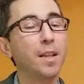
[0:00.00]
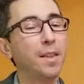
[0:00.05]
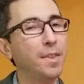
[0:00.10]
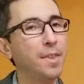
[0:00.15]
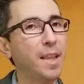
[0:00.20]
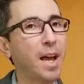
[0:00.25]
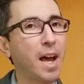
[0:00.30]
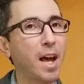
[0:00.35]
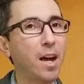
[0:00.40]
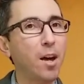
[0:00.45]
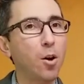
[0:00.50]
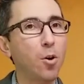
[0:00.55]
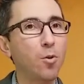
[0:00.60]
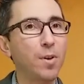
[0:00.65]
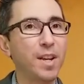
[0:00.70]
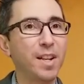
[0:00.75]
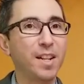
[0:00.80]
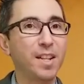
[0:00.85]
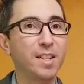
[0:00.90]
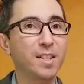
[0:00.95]
Now
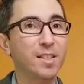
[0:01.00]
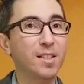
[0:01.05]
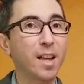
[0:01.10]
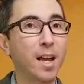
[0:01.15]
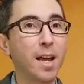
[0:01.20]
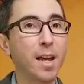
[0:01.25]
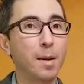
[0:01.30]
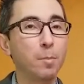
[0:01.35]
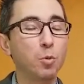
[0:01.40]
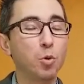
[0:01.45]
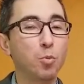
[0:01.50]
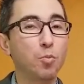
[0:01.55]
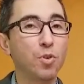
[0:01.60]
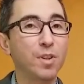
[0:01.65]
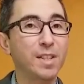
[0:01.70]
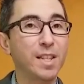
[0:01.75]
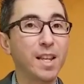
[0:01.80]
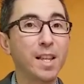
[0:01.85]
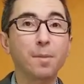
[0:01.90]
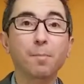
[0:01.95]
it is time to
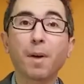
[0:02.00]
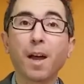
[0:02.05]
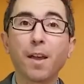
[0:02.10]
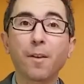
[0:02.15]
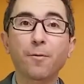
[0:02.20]
present my